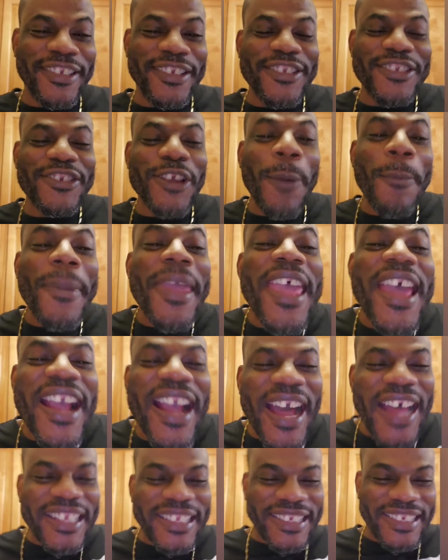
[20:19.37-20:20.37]

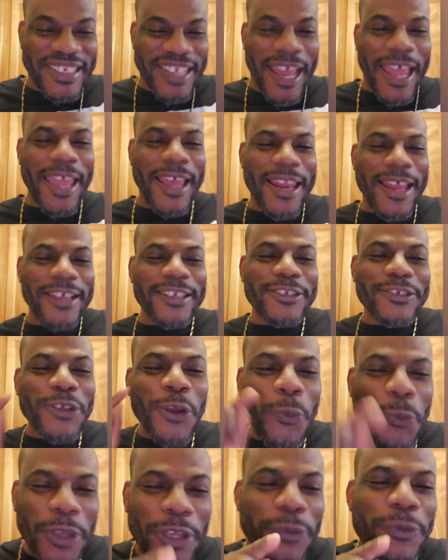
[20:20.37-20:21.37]
Jamaican style.
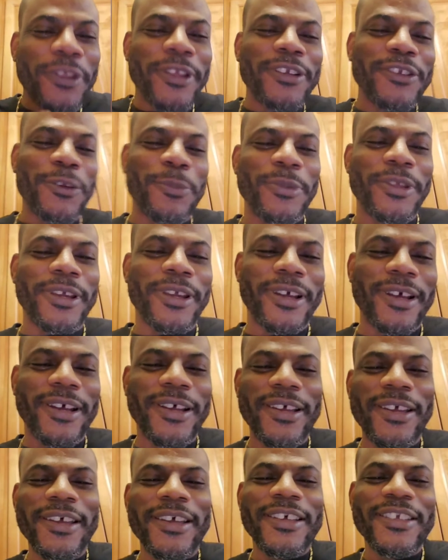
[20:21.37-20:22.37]
So we do it in Jamaica.
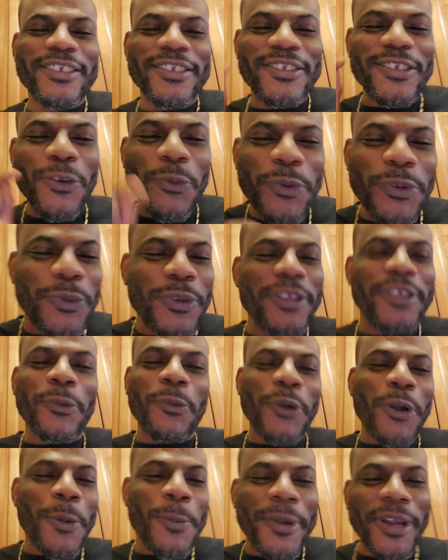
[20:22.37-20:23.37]
So we do it.
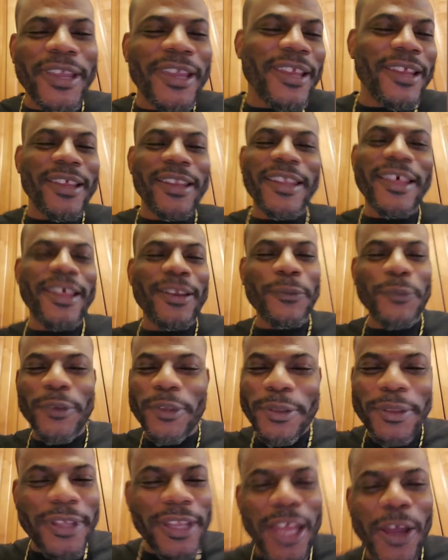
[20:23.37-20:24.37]
We come to Canada and we
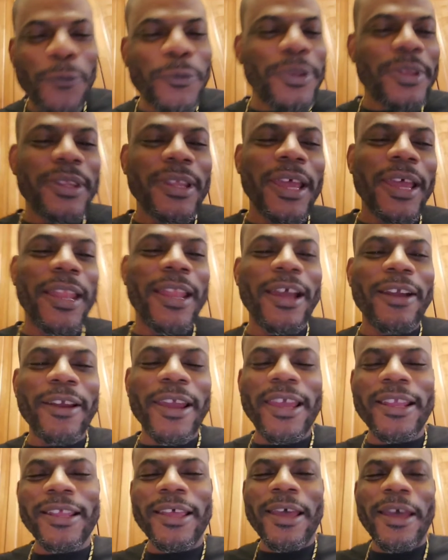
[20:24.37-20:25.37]
still have the style,
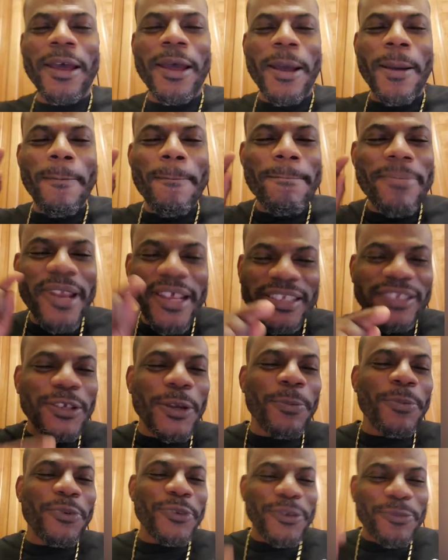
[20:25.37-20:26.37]
alright? Bless
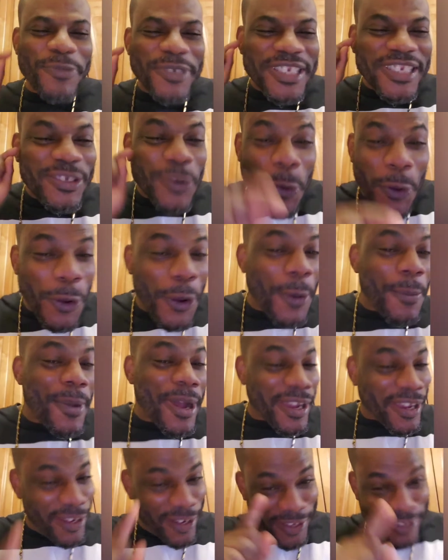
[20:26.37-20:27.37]
up with it. So come
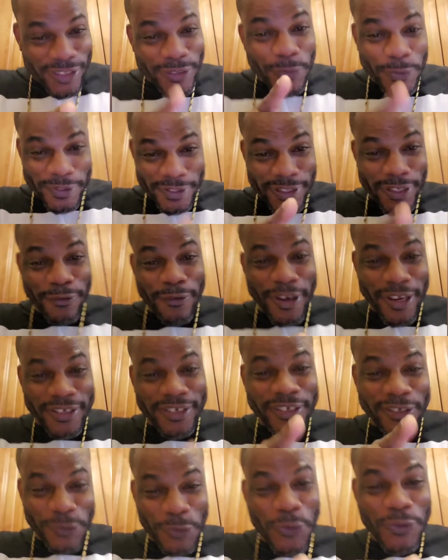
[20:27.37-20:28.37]
back in here. So see the
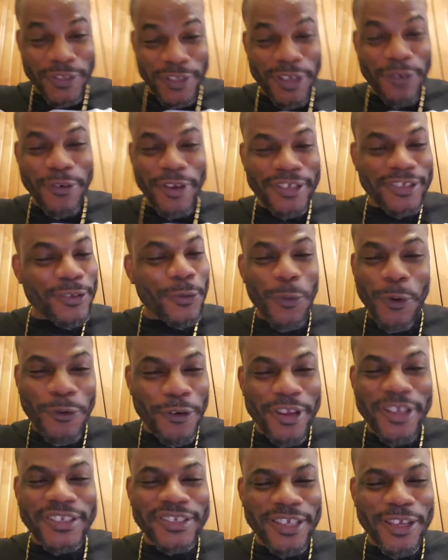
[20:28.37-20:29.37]
rest. So see the rest. No
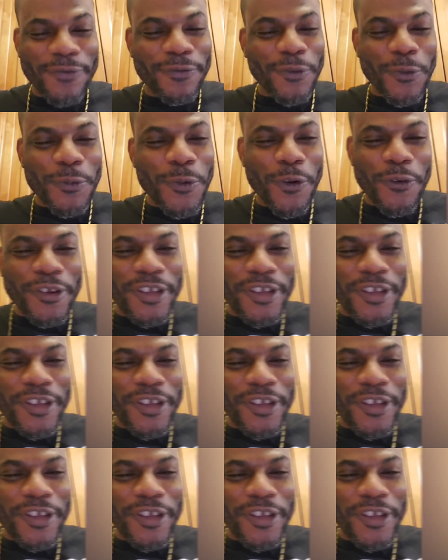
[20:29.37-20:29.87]
worry yourself. No worry